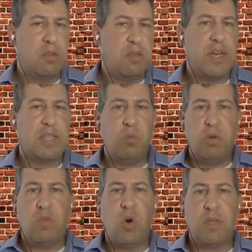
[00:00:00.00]
The fact that
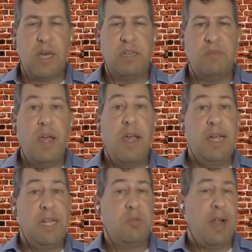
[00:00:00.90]
we've all kind of
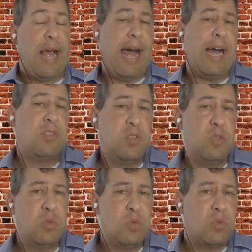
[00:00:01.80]
either had
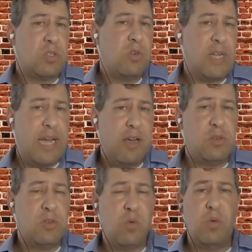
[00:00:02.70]
to slow
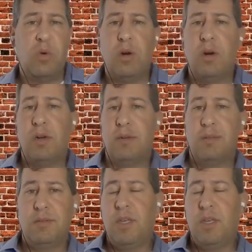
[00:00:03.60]
down, or,